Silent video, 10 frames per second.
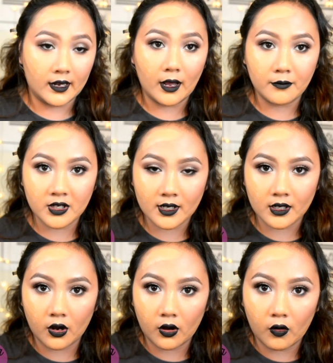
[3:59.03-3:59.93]
And I'm just
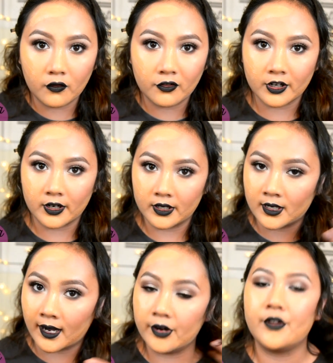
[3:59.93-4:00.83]
going to go over the
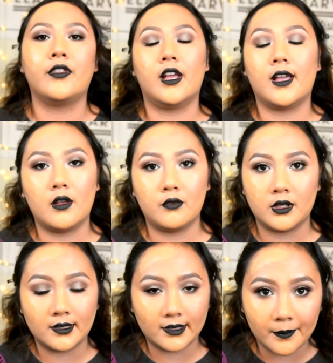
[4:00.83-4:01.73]
entire thing again
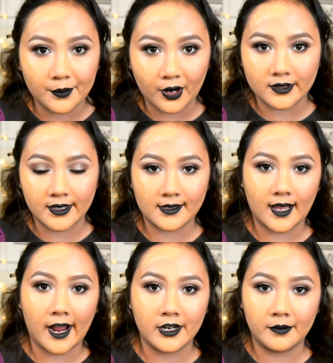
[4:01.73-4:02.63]
with the same process I